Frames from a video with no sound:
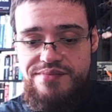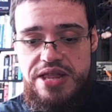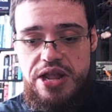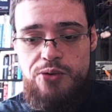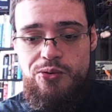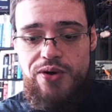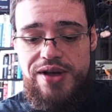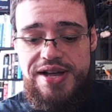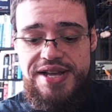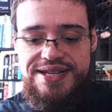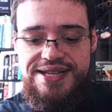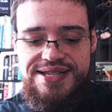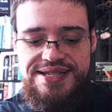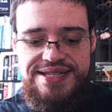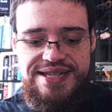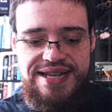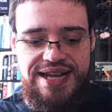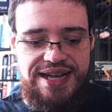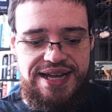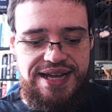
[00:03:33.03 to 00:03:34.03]

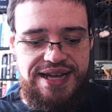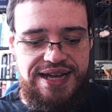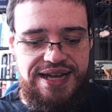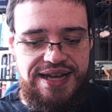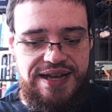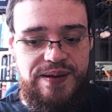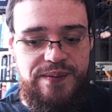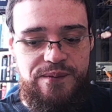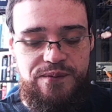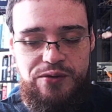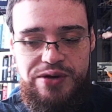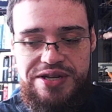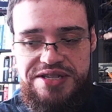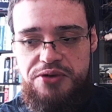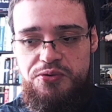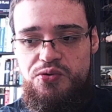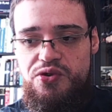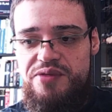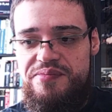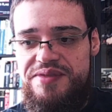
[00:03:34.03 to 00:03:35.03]
was uh, was a
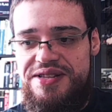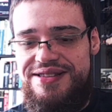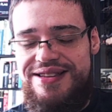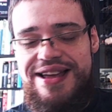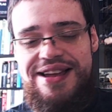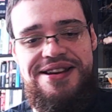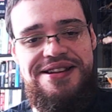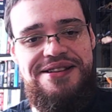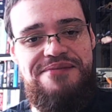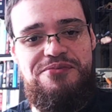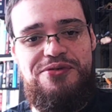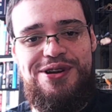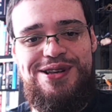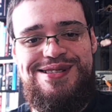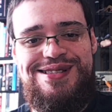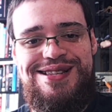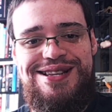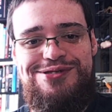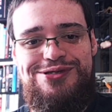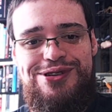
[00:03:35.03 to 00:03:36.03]
woman telling
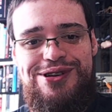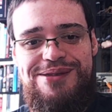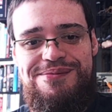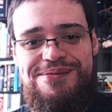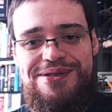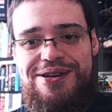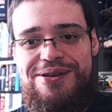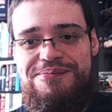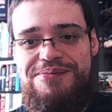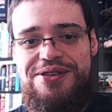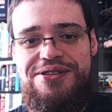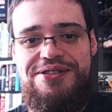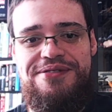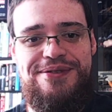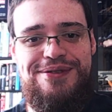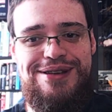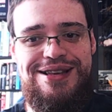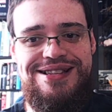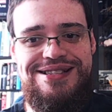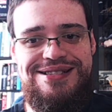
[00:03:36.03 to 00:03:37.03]
President Trump how
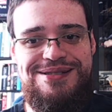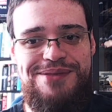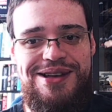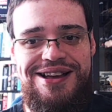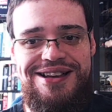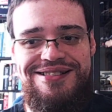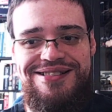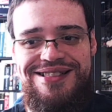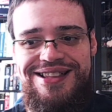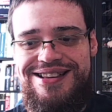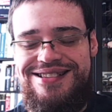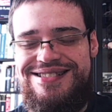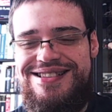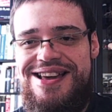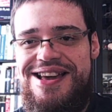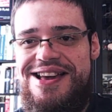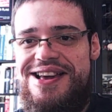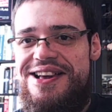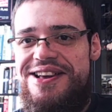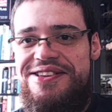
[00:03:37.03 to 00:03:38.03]
beautiful his smile is.
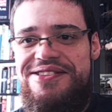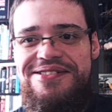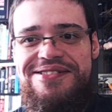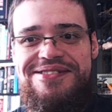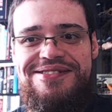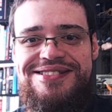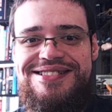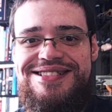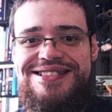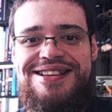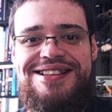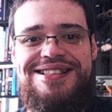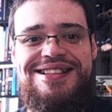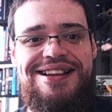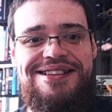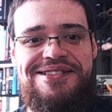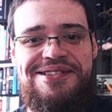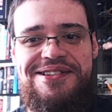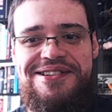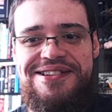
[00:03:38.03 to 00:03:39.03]
You could see
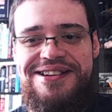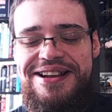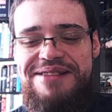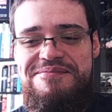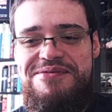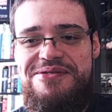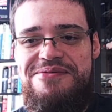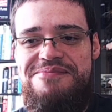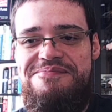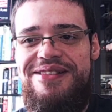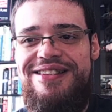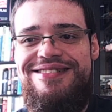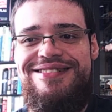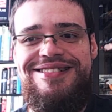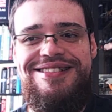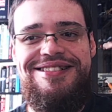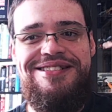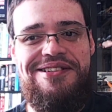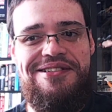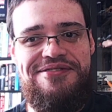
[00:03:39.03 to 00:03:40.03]
that caught him
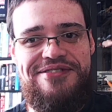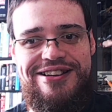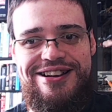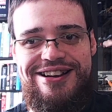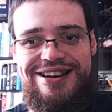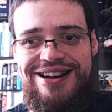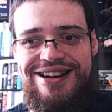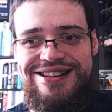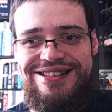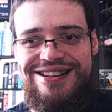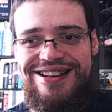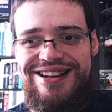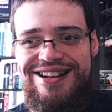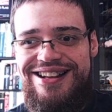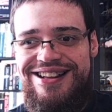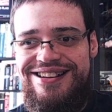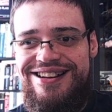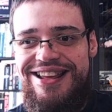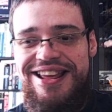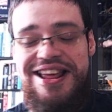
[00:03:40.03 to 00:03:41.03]
completely off guard,
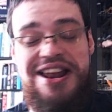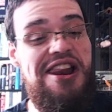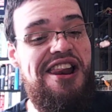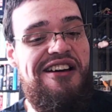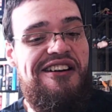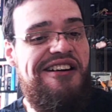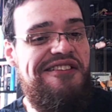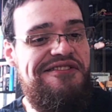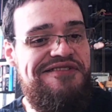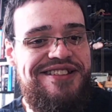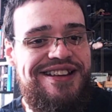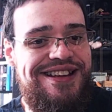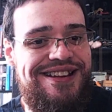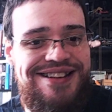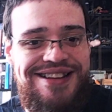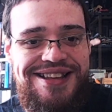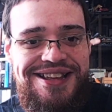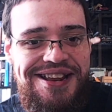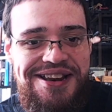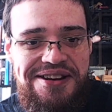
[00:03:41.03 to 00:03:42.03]
and he loved it.
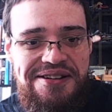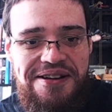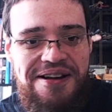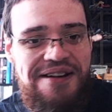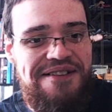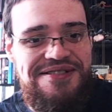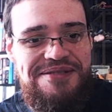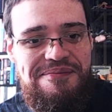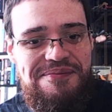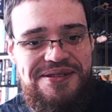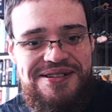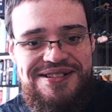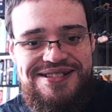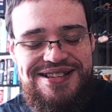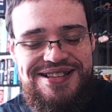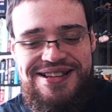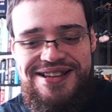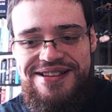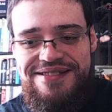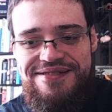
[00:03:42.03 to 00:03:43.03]
He loved
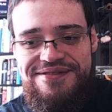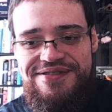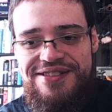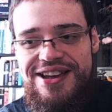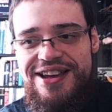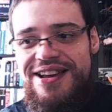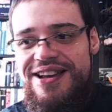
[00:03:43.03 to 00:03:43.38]
positive,